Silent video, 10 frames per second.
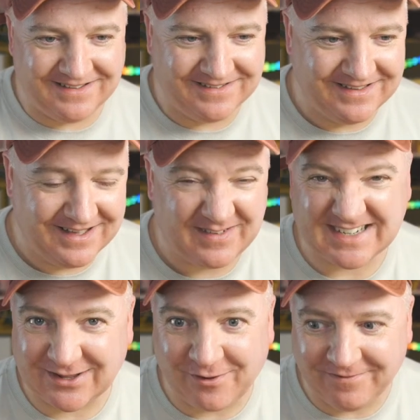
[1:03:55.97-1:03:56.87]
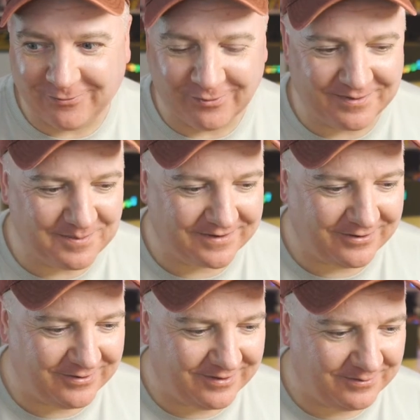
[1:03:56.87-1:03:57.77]
I've actually got four of them. I've
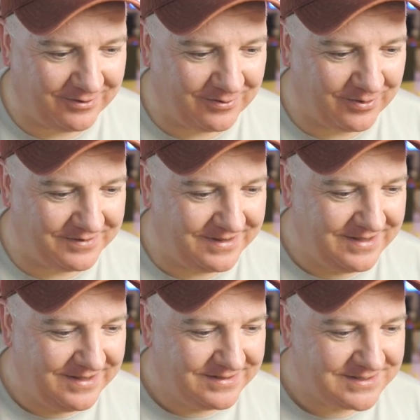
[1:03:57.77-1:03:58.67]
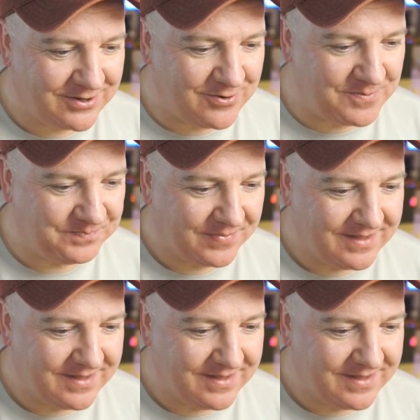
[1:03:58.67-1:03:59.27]
got another one to go.